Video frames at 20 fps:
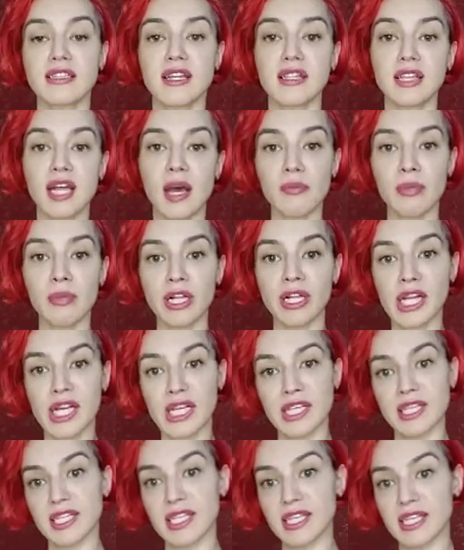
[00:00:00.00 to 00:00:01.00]
that dumbbell
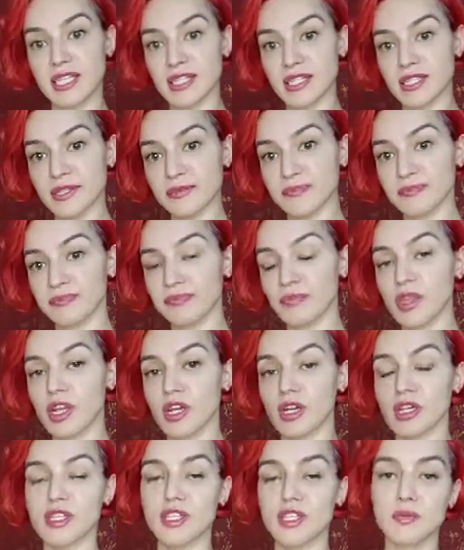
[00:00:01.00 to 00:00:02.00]
is
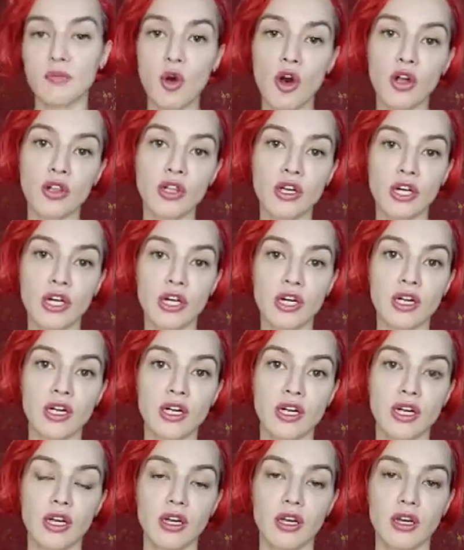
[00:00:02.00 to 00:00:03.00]
this
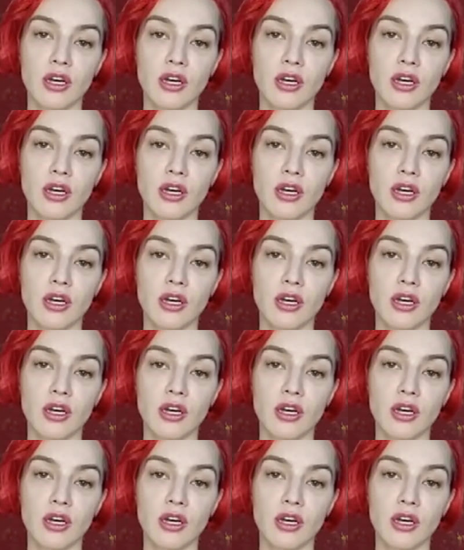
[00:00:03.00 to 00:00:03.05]
smaller